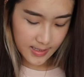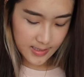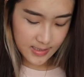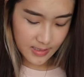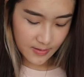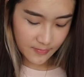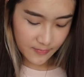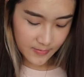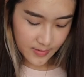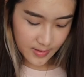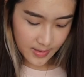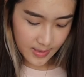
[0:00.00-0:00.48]

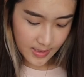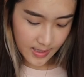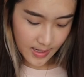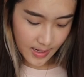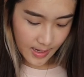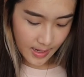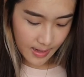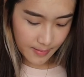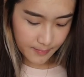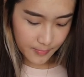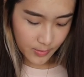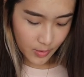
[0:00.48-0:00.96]
definitely
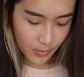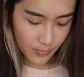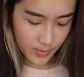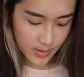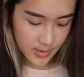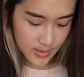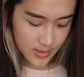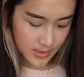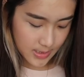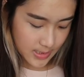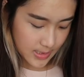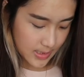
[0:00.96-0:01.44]
am
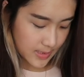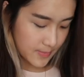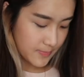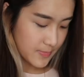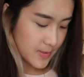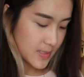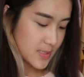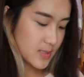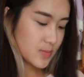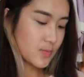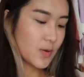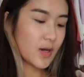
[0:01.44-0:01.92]
going to keep
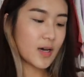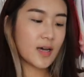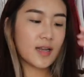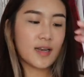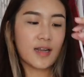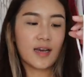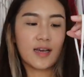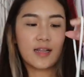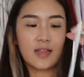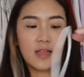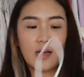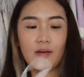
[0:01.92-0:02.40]
this one.
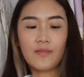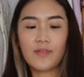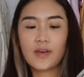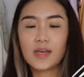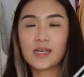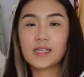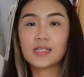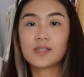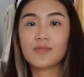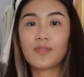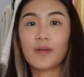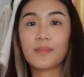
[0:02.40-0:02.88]
I love it.
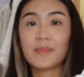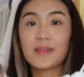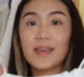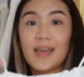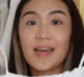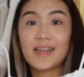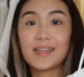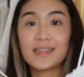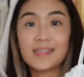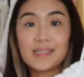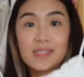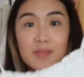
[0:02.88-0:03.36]
It's from the
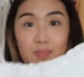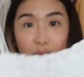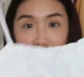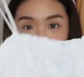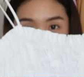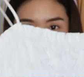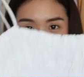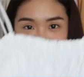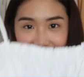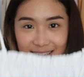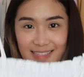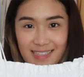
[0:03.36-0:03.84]
Editor's
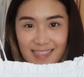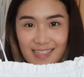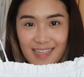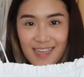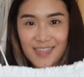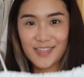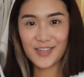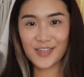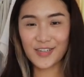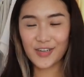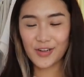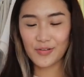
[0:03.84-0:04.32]
Market. I
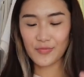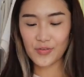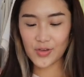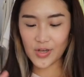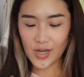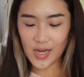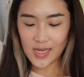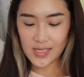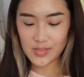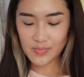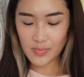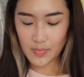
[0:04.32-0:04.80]
don't know if you
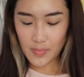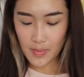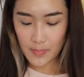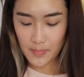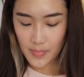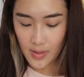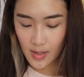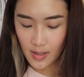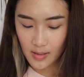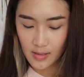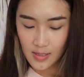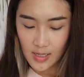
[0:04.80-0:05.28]
guys
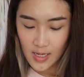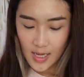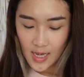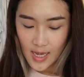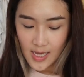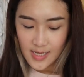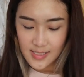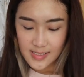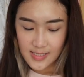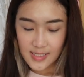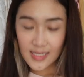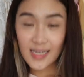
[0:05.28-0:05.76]
remember
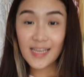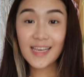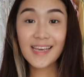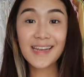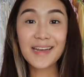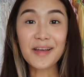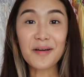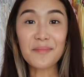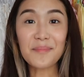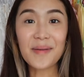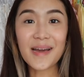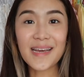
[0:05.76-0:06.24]
seeing
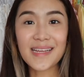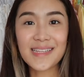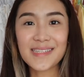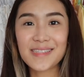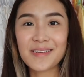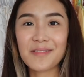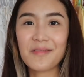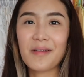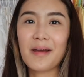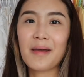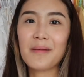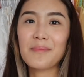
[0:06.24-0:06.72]
it on my
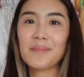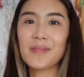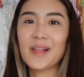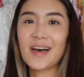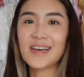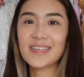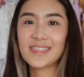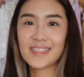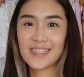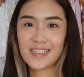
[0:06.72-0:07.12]
Instagram last